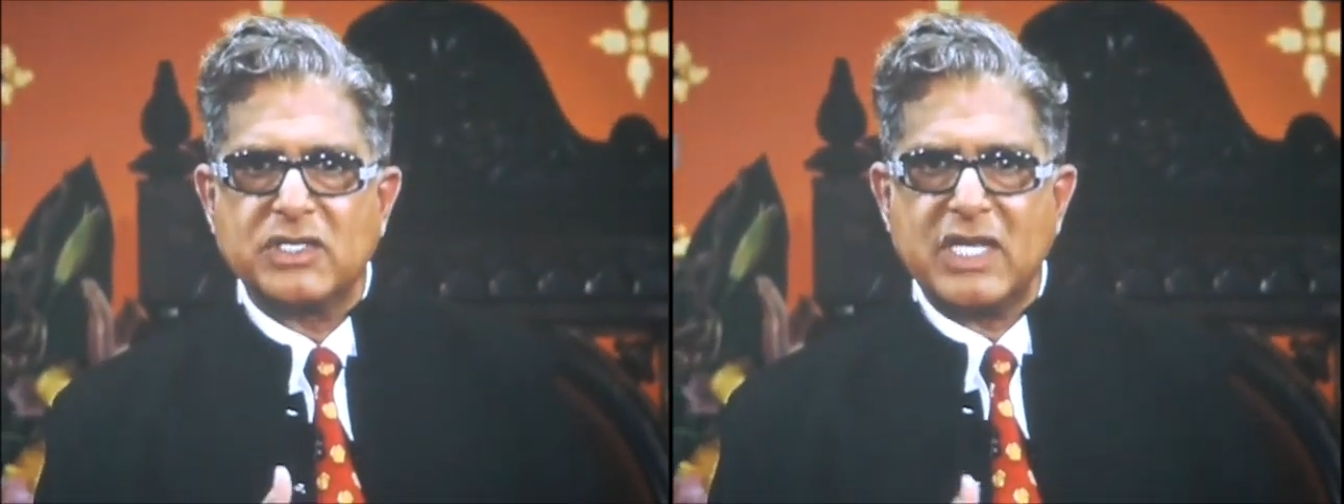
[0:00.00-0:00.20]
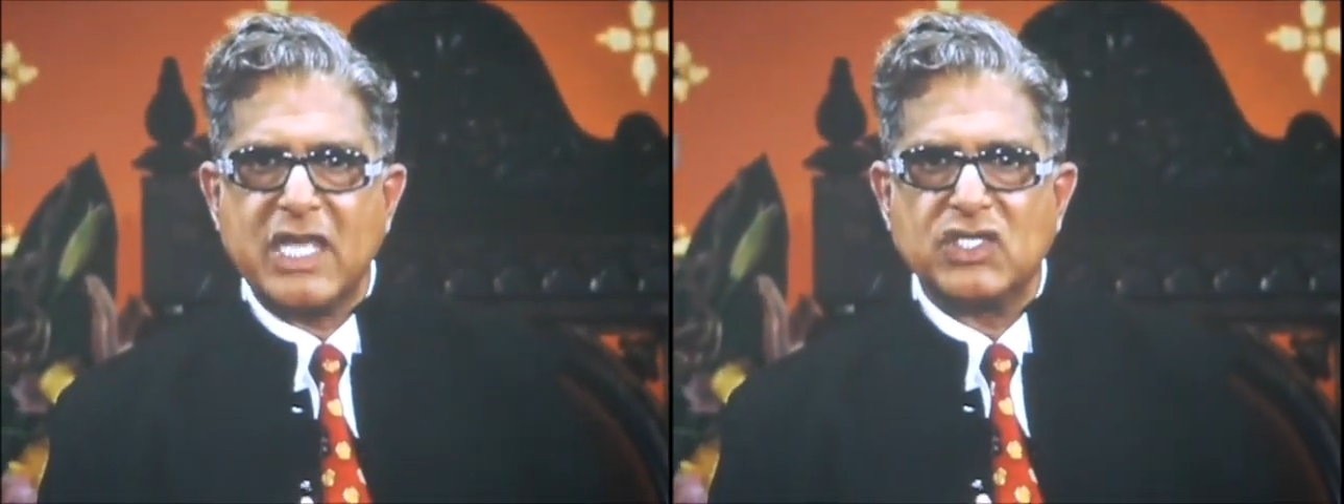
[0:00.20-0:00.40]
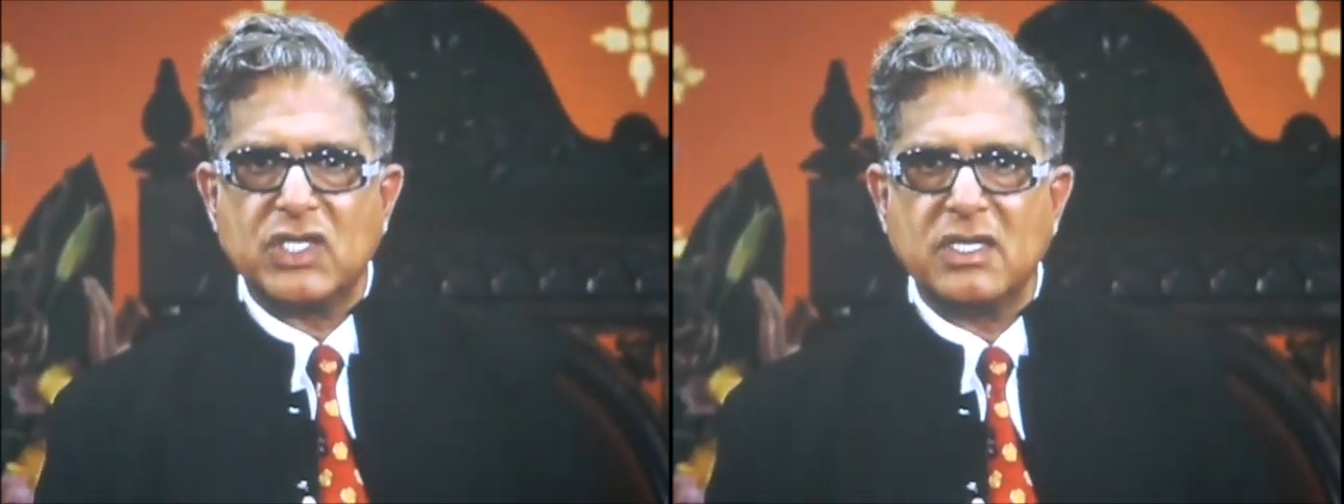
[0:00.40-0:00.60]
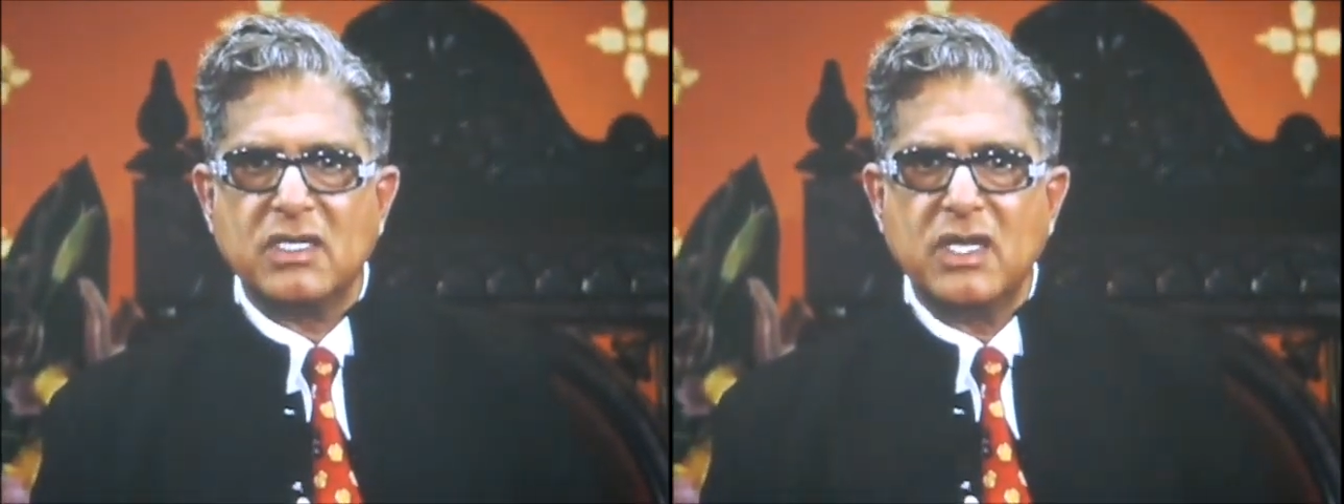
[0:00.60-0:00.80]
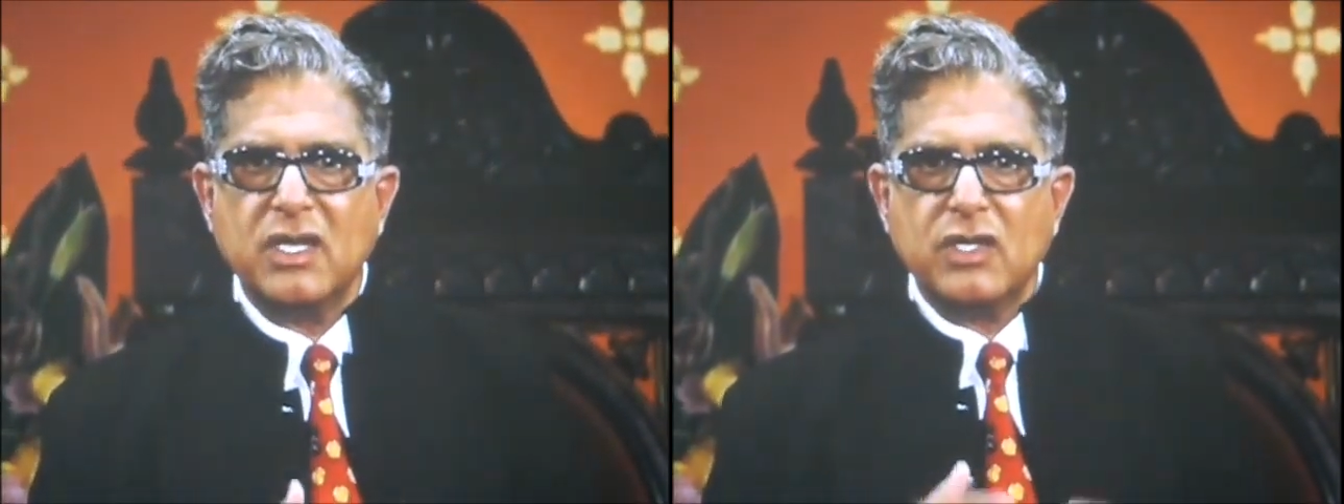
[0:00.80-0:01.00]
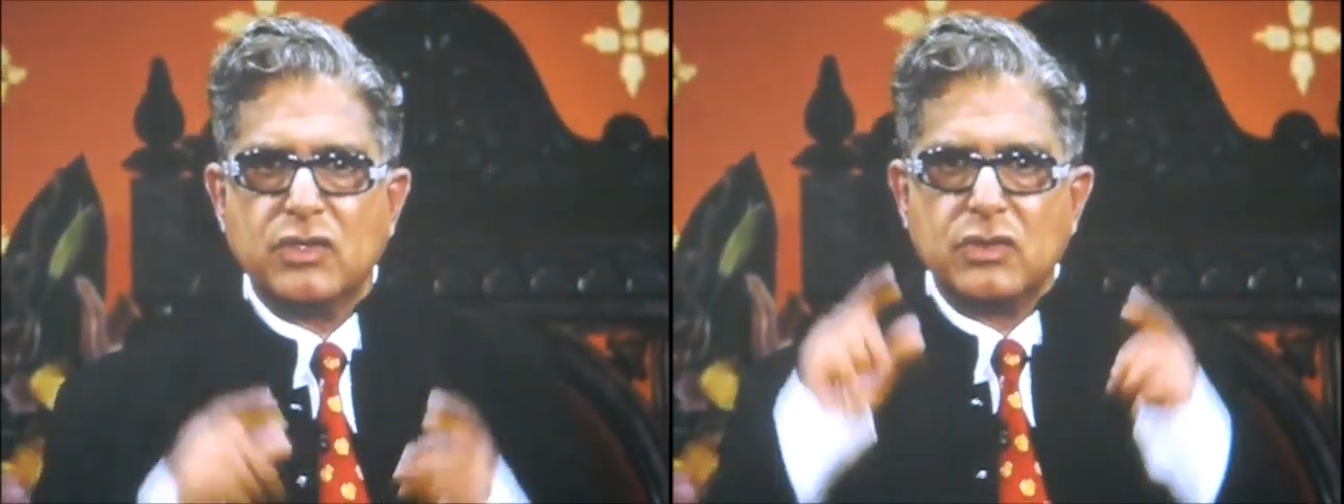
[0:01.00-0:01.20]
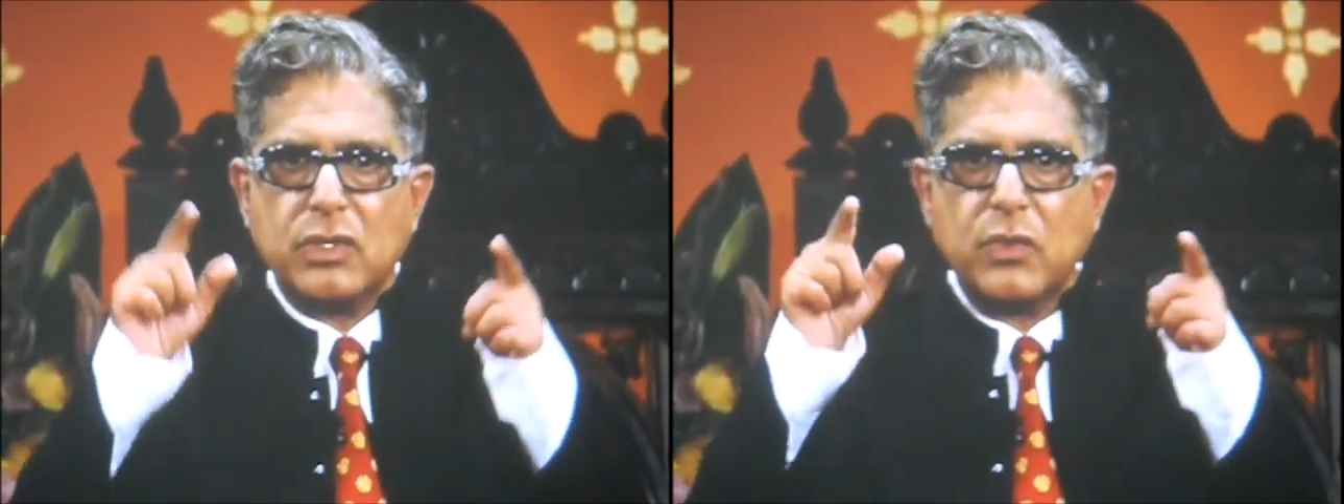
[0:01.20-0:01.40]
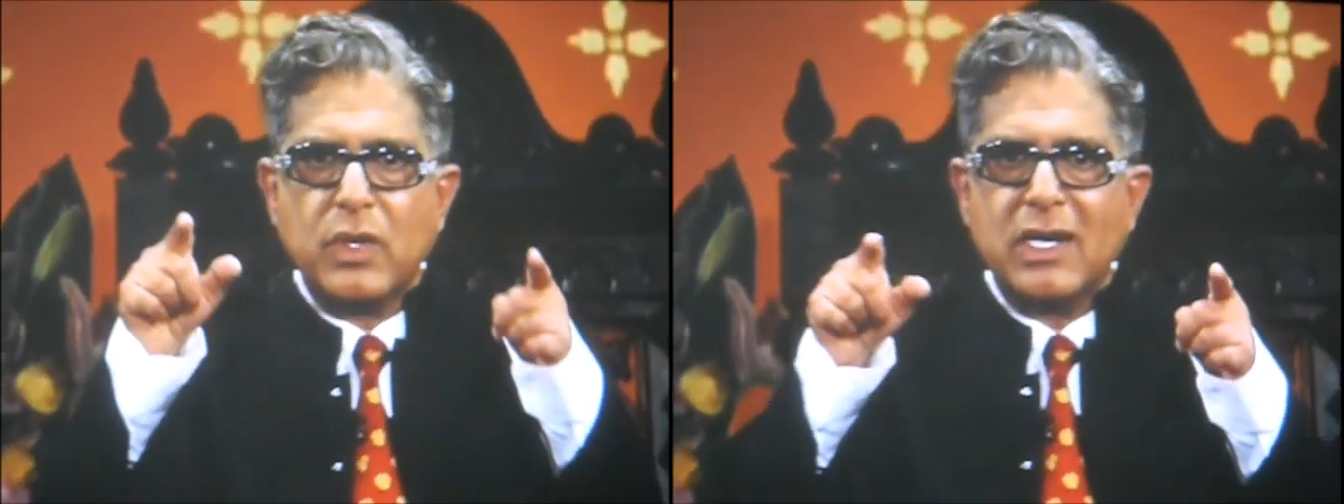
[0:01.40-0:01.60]
attention to
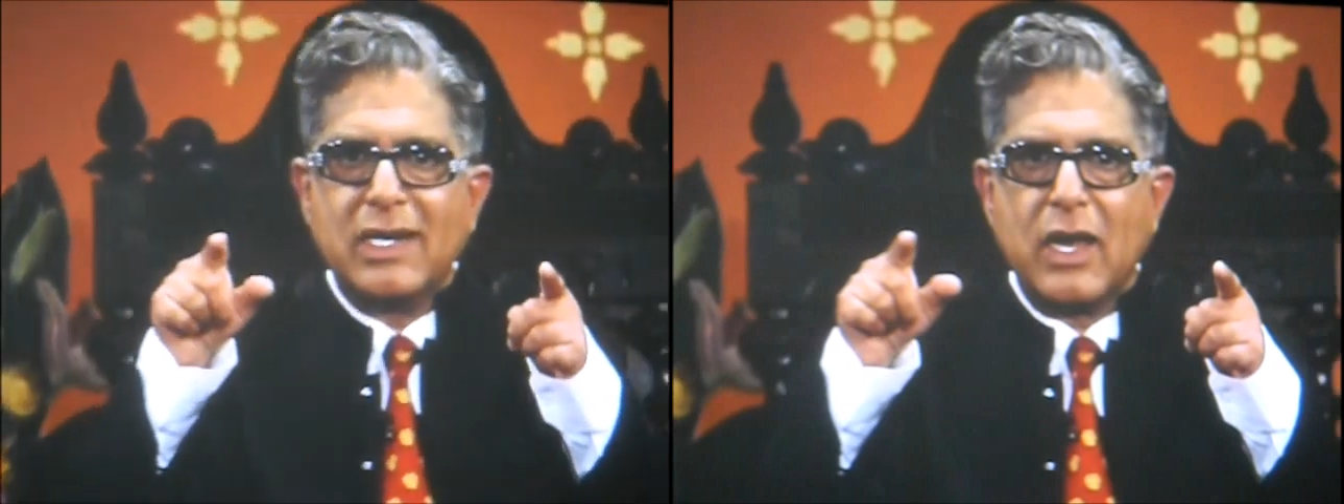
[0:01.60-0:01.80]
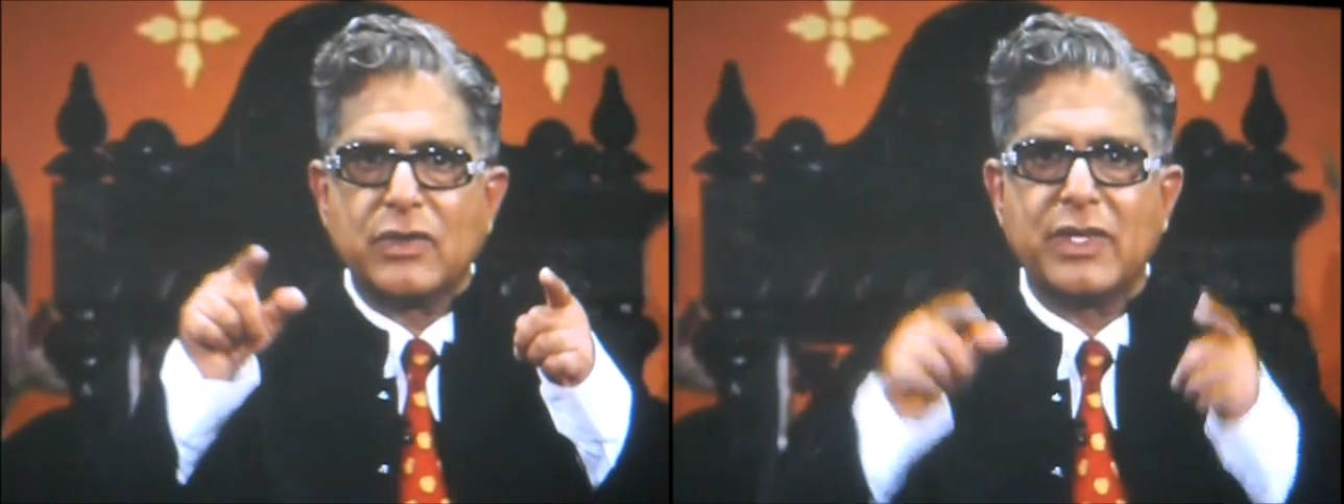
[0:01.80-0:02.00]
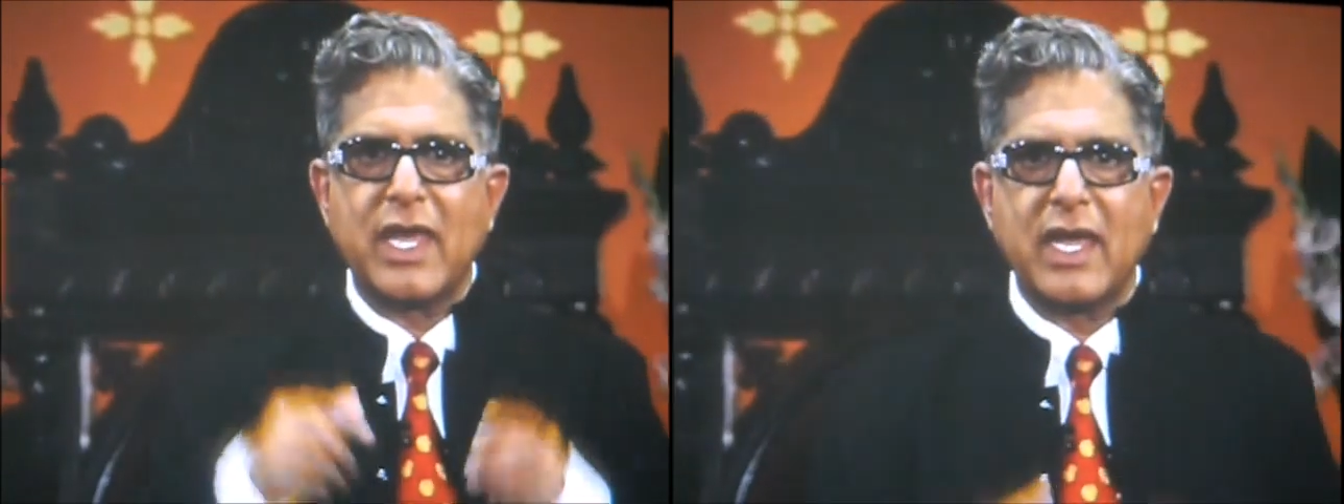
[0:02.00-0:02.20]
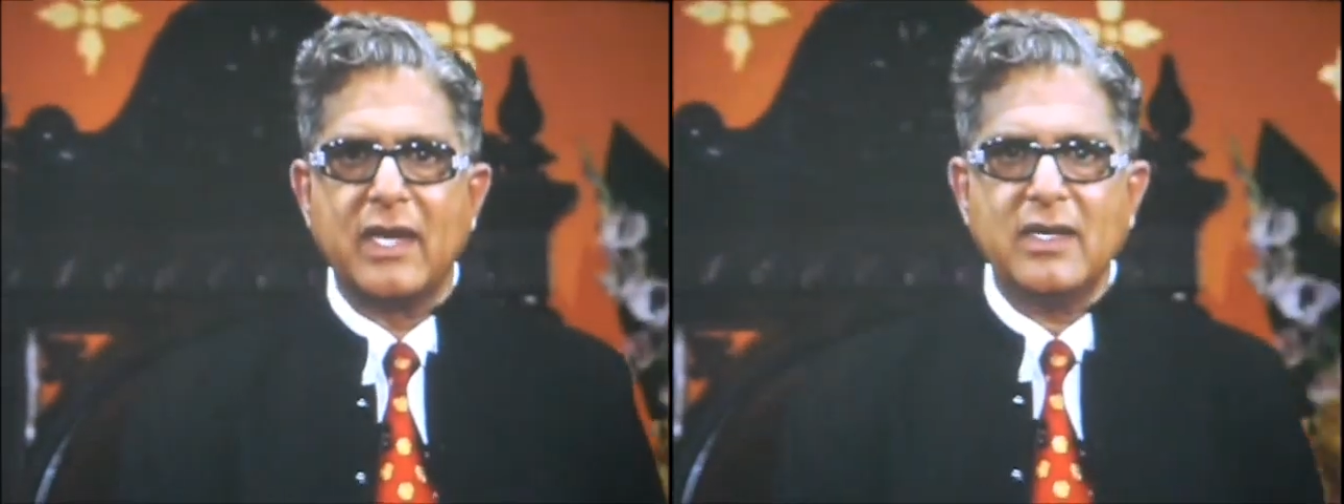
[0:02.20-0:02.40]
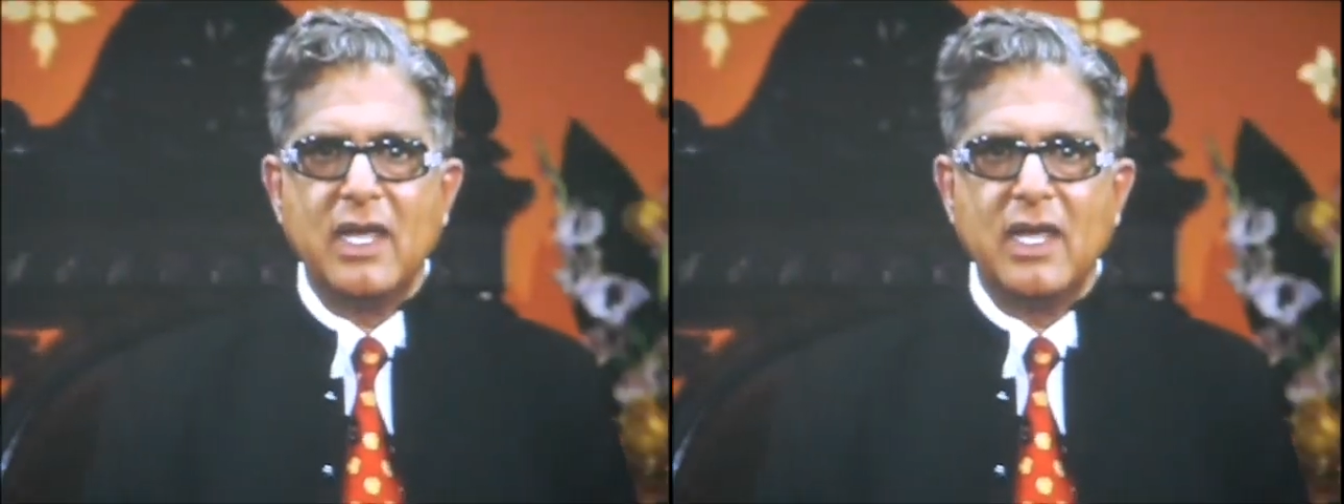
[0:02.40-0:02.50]
the world out there